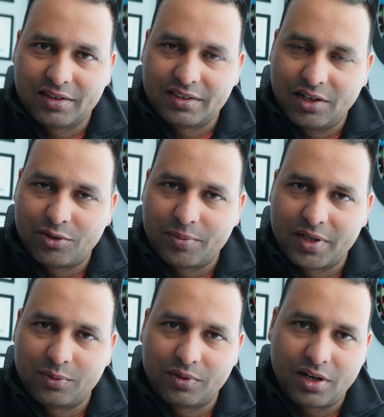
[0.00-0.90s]

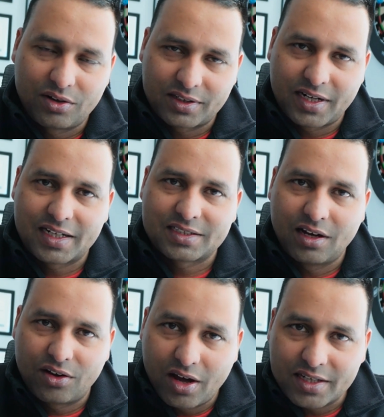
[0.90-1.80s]
government contracts
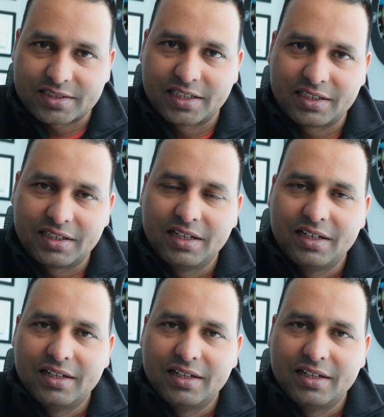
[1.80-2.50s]
are asking